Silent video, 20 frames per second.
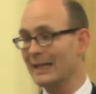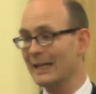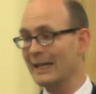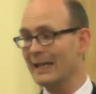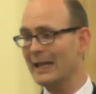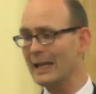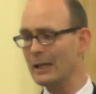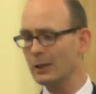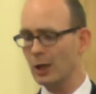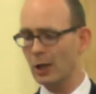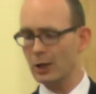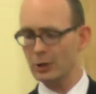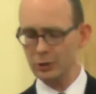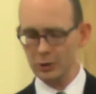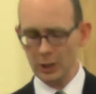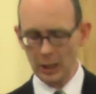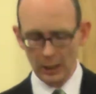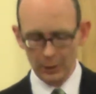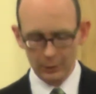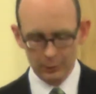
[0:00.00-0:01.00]
He does
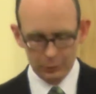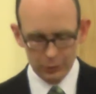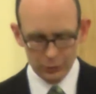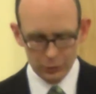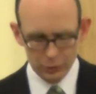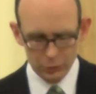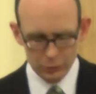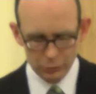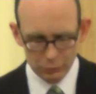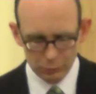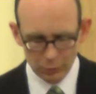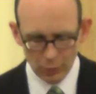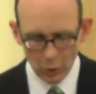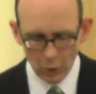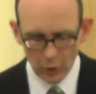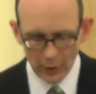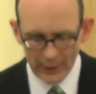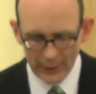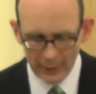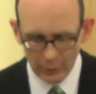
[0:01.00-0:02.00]
not
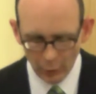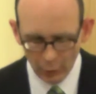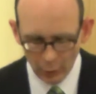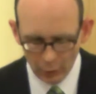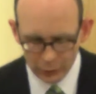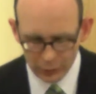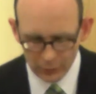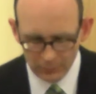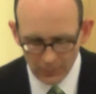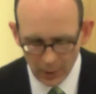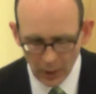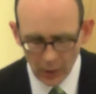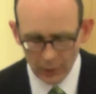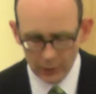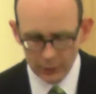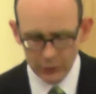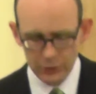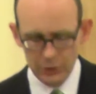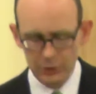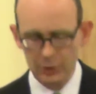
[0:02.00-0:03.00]
destroy or
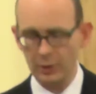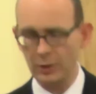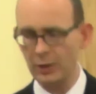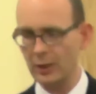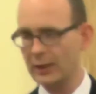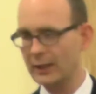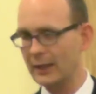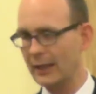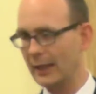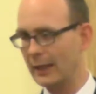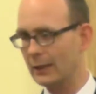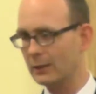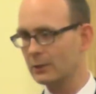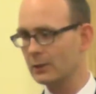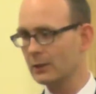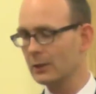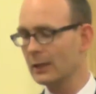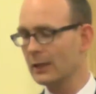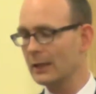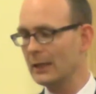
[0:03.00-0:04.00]
demolish the
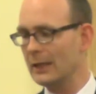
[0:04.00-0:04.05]
gate.